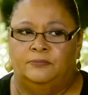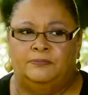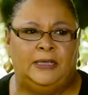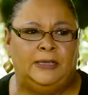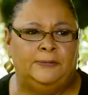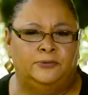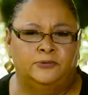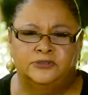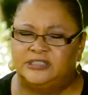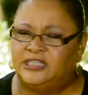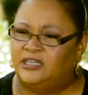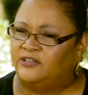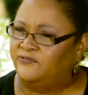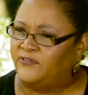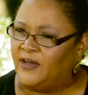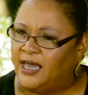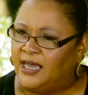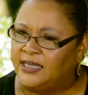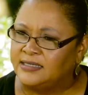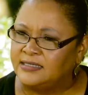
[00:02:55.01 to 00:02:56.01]
people's
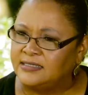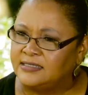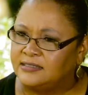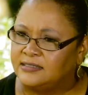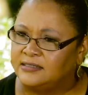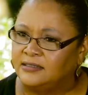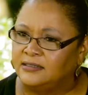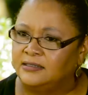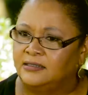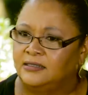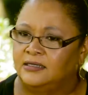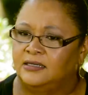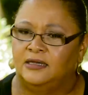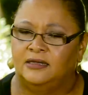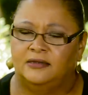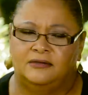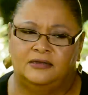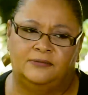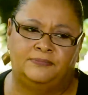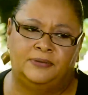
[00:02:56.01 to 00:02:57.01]
advice.
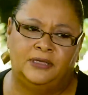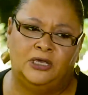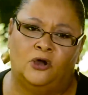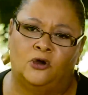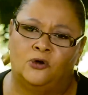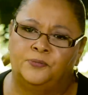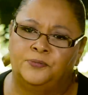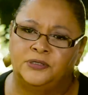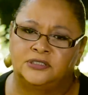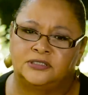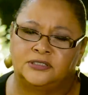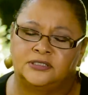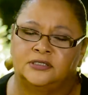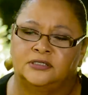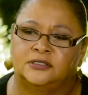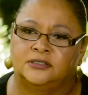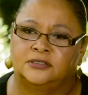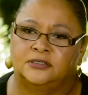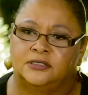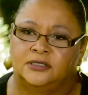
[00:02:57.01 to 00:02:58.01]
Be open
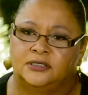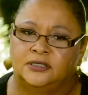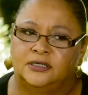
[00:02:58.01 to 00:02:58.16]
to,